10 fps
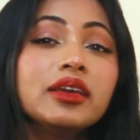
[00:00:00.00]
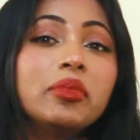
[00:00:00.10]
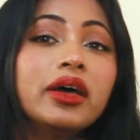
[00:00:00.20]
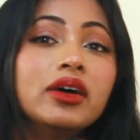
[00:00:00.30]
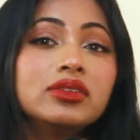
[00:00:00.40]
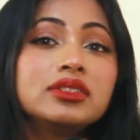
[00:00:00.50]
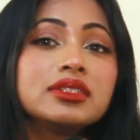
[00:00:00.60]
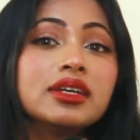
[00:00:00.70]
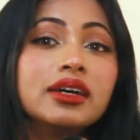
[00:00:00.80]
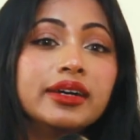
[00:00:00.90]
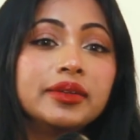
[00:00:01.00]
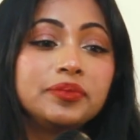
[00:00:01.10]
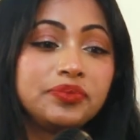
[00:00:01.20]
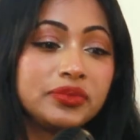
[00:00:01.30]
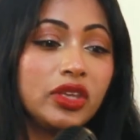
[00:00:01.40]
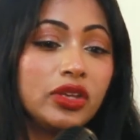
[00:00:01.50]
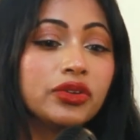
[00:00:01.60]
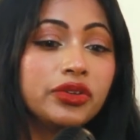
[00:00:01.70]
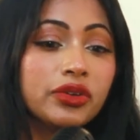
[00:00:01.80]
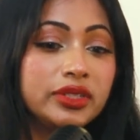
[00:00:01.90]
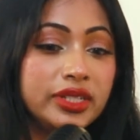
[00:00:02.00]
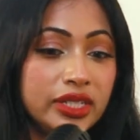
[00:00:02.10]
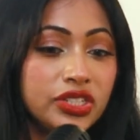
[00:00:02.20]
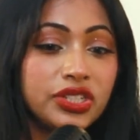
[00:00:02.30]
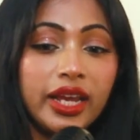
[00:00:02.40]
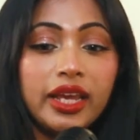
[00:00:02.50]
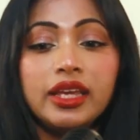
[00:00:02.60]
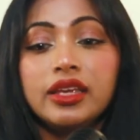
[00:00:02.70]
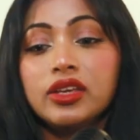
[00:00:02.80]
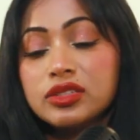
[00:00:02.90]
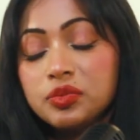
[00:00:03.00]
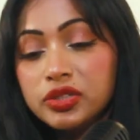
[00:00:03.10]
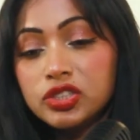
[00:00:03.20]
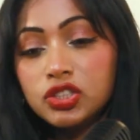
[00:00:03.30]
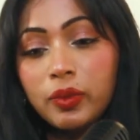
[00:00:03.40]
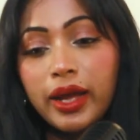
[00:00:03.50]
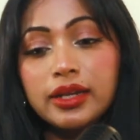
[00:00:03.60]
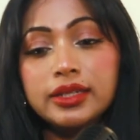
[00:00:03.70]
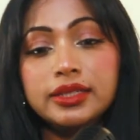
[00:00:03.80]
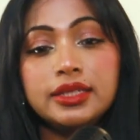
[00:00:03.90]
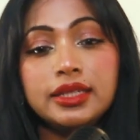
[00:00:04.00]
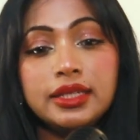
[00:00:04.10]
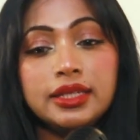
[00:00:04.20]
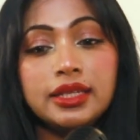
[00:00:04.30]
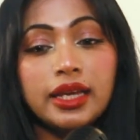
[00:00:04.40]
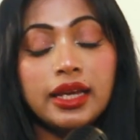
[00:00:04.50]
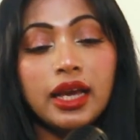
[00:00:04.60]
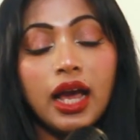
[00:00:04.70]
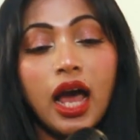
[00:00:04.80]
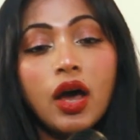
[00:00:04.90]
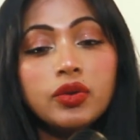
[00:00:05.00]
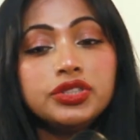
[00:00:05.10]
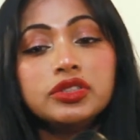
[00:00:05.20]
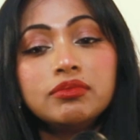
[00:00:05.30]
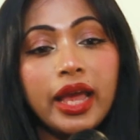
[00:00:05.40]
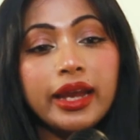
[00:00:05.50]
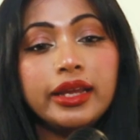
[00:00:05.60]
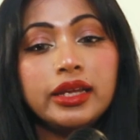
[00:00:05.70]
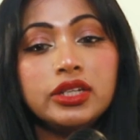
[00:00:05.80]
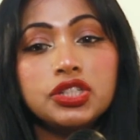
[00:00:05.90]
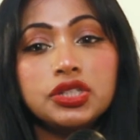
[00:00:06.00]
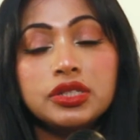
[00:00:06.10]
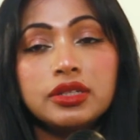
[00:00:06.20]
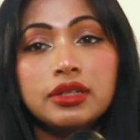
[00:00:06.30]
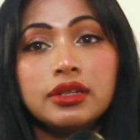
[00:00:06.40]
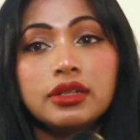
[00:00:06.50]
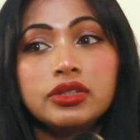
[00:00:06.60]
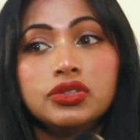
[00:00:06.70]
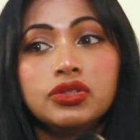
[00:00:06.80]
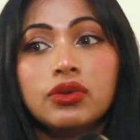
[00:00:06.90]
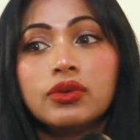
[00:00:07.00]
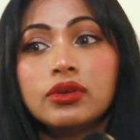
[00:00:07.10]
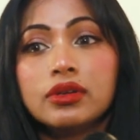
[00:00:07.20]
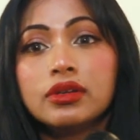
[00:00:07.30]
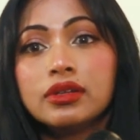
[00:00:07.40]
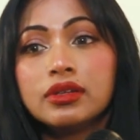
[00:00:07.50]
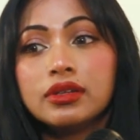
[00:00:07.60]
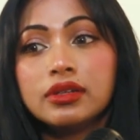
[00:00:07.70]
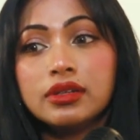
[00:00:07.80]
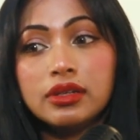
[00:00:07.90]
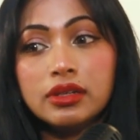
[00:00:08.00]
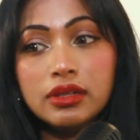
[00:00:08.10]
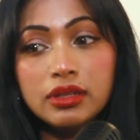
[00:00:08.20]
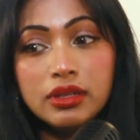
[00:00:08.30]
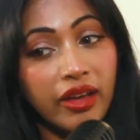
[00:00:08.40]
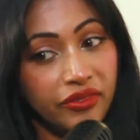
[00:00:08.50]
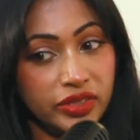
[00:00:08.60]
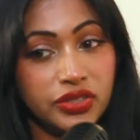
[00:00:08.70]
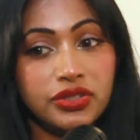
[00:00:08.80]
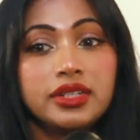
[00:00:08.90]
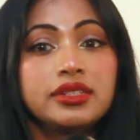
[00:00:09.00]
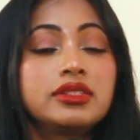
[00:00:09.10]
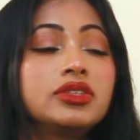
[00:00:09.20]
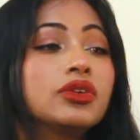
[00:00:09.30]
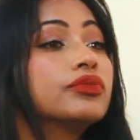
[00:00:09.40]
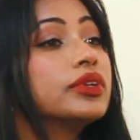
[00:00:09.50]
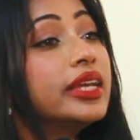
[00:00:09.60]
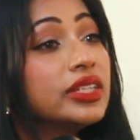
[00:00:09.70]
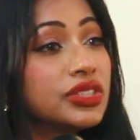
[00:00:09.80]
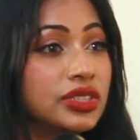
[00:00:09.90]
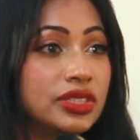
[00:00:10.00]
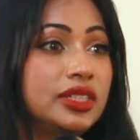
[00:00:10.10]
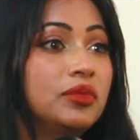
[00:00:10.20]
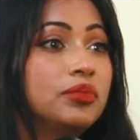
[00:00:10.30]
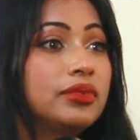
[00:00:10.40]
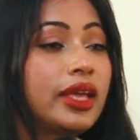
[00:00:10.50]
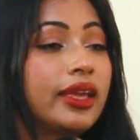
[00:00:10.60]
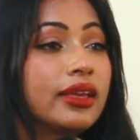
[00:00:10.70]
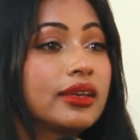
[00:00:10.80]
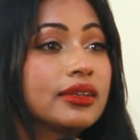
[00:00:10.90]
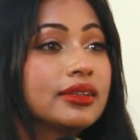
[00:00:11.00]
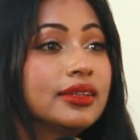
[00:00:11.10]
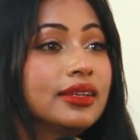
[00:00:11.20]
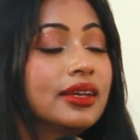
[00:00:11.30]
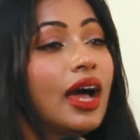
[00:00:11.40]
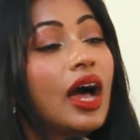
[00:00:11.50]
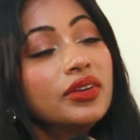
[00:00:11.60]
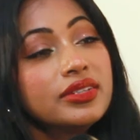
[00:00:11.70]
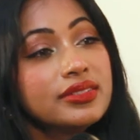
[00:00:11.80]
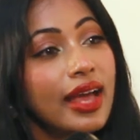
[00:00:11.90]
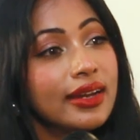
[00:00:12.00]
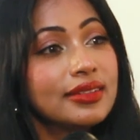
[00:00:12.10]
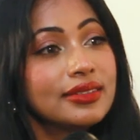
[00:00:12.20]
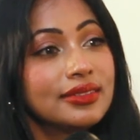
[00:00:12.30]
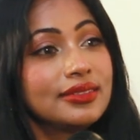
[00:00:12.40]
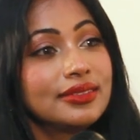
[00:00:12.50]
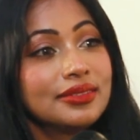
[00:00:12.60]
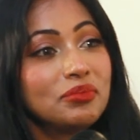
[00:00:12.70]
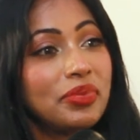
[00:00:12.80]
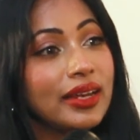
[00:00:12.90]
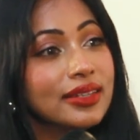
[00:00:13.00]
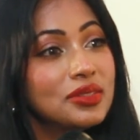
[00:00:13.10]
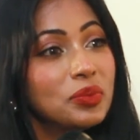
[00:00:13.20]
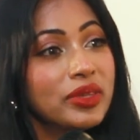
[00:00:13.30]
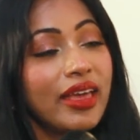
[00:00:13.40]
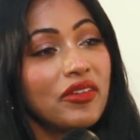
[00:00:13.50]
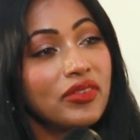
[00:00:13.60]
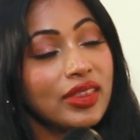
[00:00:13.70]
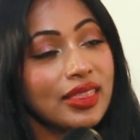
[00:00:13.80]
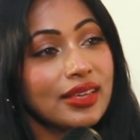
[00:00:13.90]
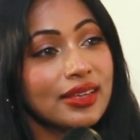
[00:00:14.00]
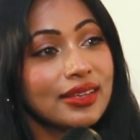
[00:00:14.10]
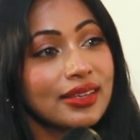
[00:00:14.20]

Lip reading: about your DJing, your spirituality, how do you manage your love interest, your relationship? Like, how does that balance with everything?